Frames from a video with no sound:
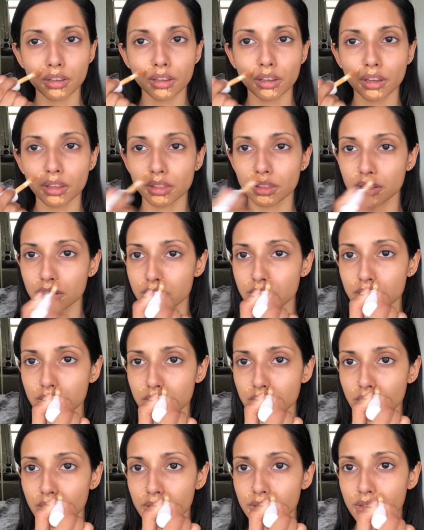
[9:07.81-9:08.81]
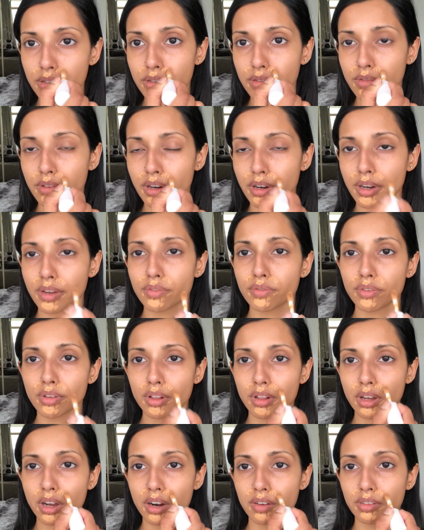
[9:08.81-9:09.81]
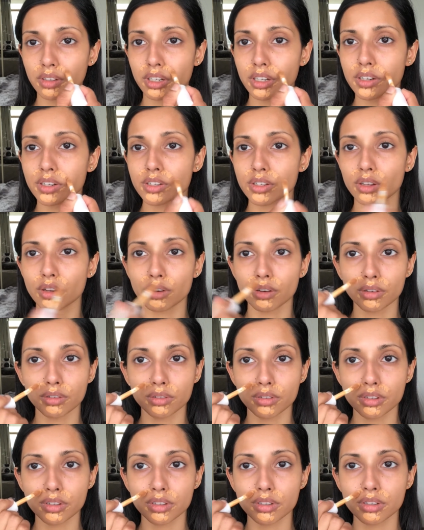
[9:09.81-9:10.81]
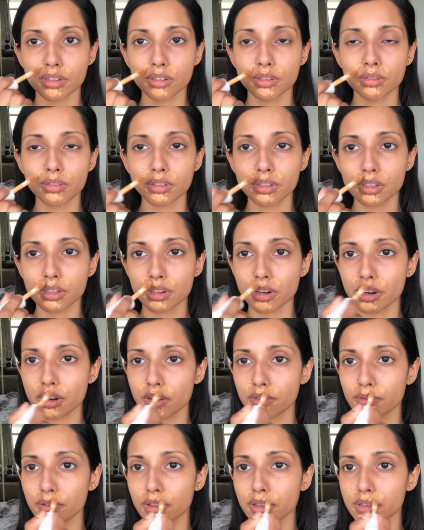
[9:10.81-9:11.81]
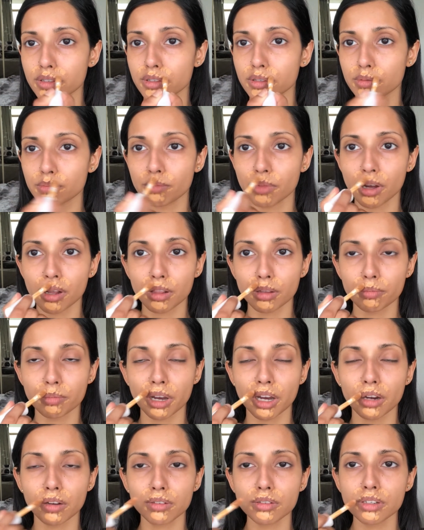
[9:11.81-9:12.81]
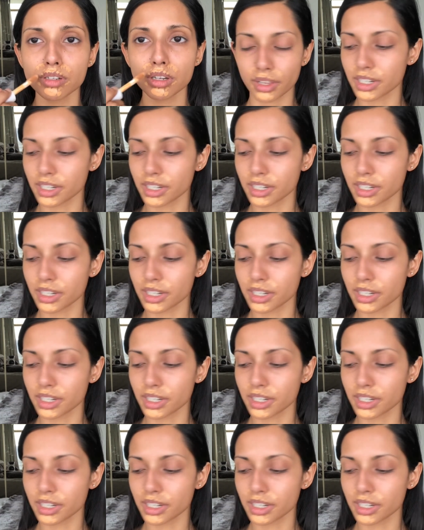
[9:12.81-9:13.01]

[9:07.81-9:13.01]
And this is also very full coverage, so just start off with a small amount.